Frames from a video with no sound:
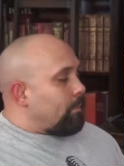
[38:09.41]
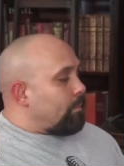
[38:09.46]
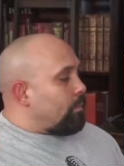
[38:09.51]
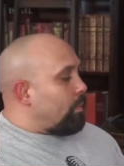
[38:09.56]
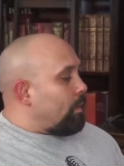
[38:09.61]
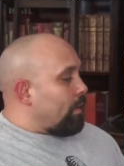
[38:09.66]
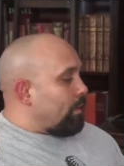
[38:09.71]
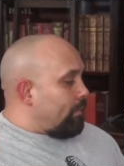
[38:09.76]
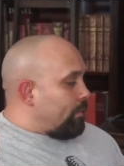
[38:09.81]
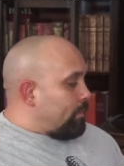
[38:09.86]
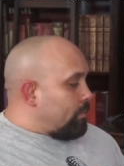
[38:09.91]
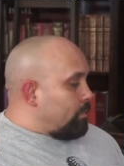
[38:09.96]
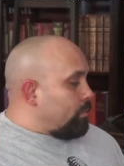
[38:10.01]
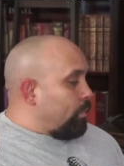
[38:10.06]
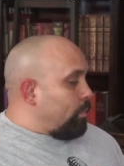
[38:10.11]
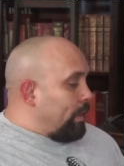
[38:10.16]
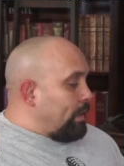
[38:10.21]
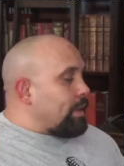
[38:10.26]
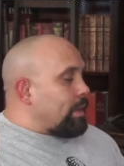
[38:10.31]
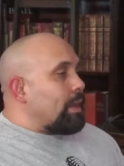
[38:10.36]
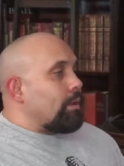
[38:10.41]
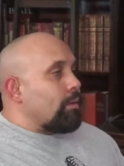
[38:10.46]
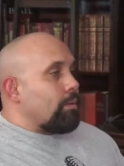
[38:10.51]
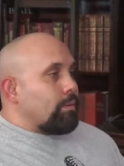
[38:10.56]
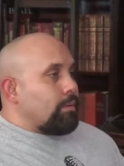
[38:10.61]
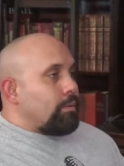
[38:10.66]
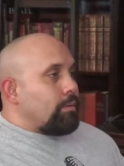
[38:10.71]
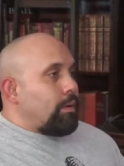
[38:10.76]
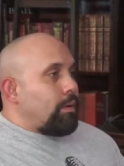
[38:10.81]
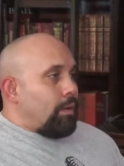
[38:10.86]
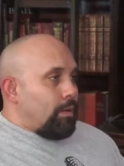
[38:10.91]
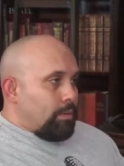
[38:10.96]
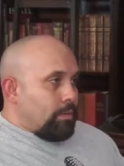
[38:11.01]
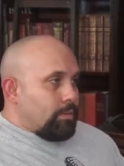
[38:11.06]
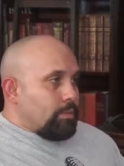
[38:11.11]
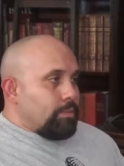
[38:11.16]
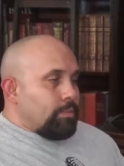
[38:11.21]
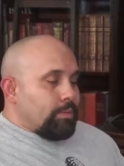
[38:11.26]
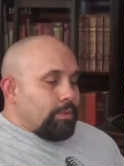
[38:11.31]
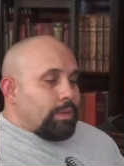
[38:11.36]
where we get our our
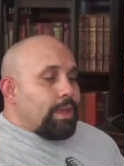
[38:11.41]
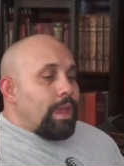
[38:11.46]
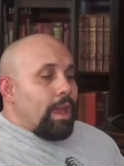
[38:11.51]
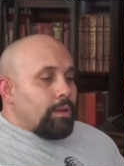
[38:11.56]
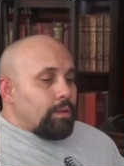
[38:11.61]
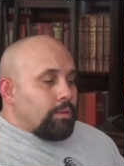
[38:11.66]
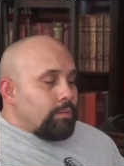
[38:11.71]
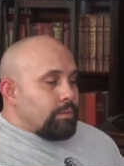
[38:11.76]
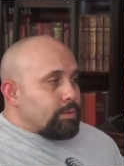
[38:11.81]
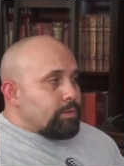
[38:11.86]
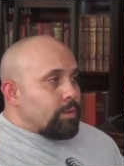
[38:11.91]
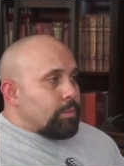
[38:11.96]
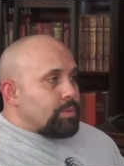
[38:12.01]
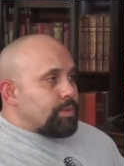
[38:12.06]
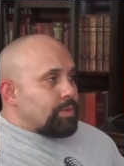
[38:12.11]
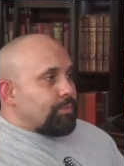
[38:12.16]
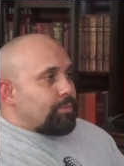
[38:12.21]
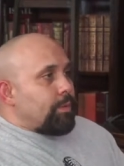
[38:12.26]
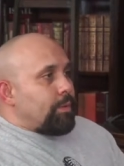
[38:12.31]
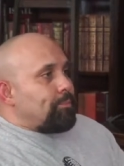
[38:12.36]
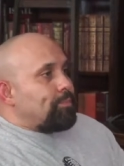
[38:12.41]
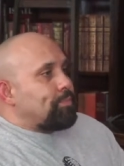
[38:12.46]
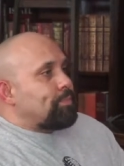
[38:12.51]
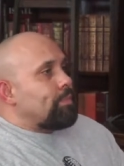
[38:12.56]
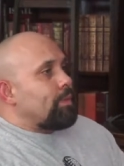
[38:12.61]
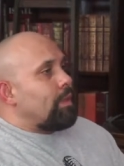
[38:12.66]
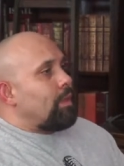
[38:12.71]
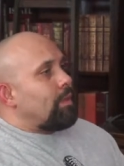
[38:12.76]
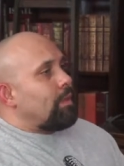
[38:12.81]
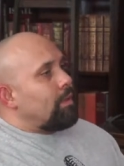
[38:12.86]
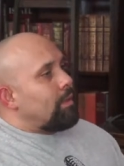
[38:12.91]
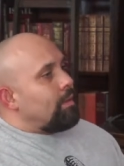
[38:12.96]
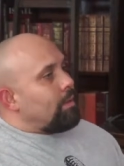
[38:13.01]
canon of scripture mm-hmm. from. Okay.